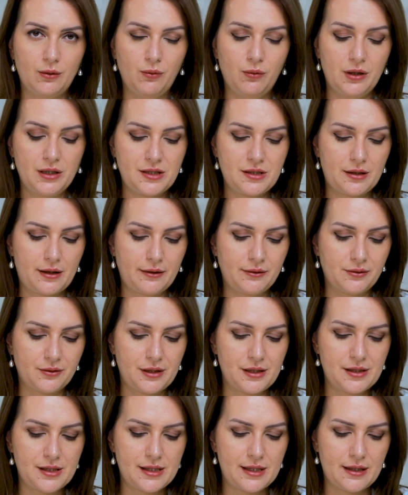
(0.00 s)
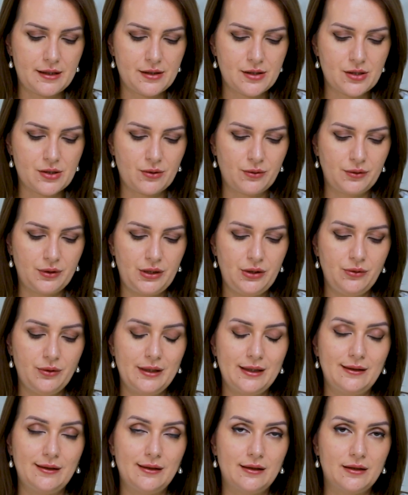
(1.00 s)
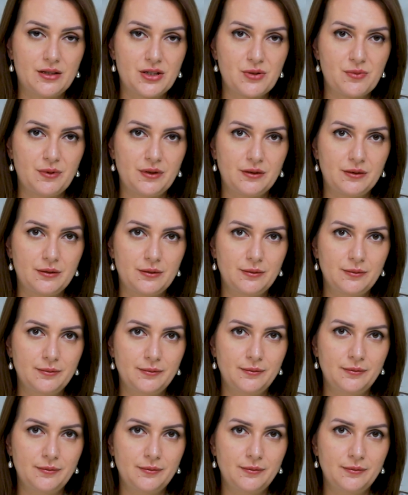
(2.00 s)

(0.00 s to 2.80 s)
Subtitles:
What's Hungary's stance on EU enlargement,